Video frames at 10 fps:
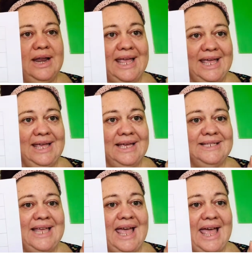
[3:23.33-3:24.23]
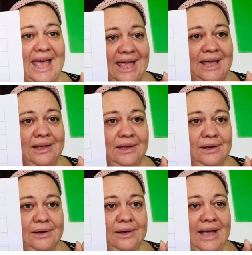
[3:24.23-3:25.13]
E is E.
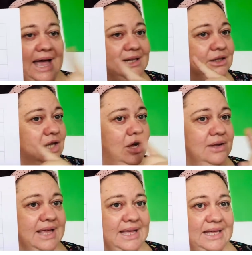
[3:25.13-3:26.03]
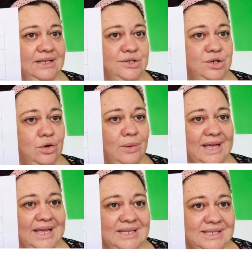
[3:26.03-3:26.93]
And long E, two
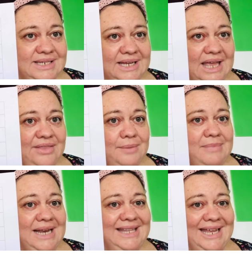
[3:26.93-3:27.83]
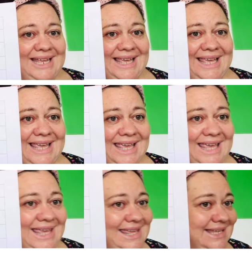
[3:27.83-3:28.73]
E's together made the
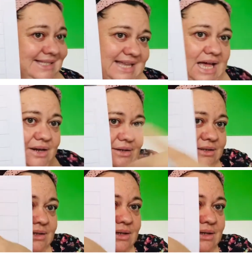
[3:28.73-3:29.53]
E sound.